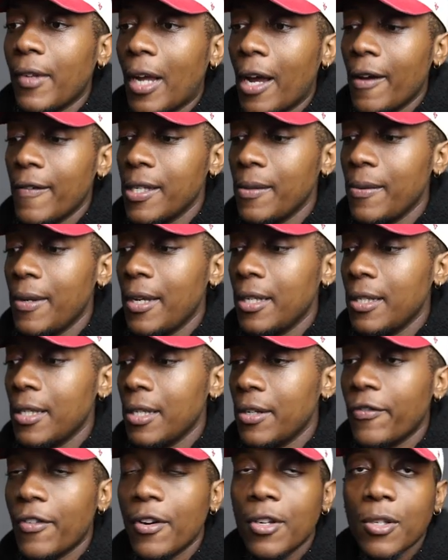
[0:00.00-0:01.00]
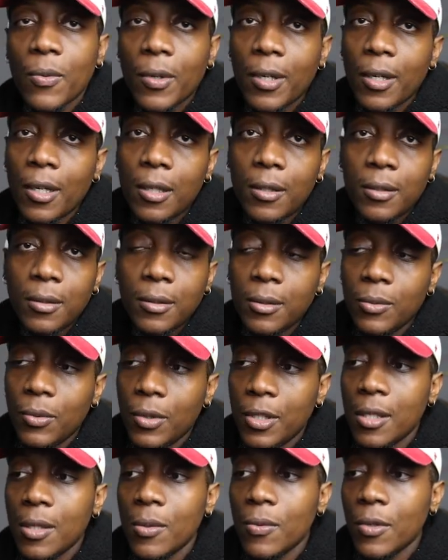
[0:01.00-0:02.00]
Obviously, we get into the first window, which
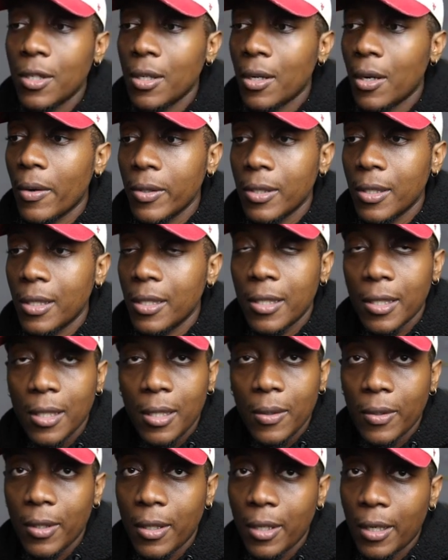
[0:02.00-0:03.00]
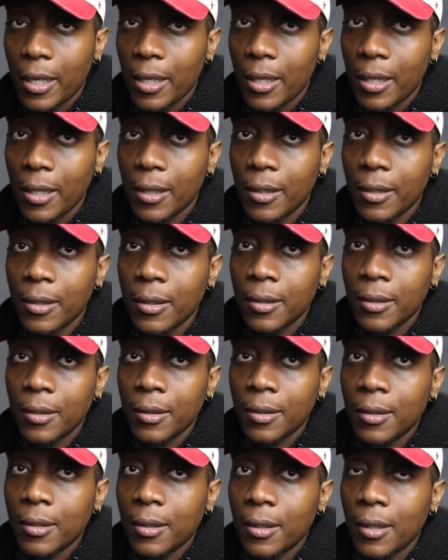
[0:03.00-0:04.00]
is what you're always going to see when you're editing,
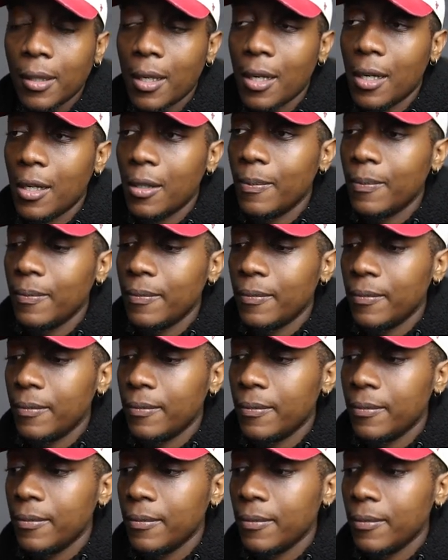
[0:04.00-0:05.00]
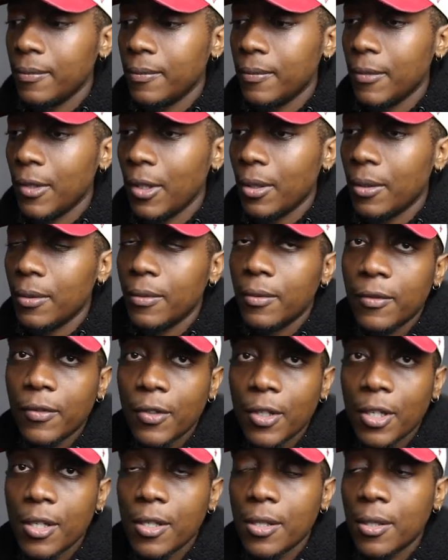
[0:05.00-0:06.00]
you know,
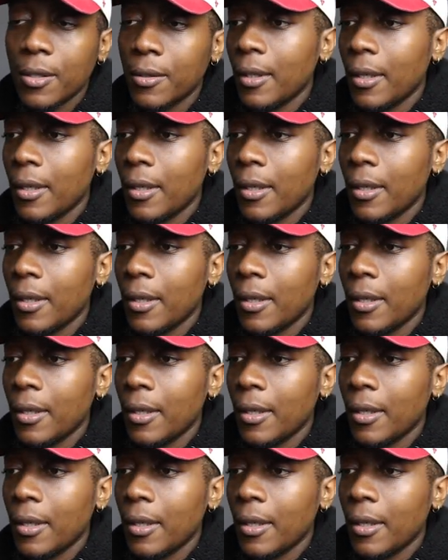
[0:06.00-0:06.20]
footage.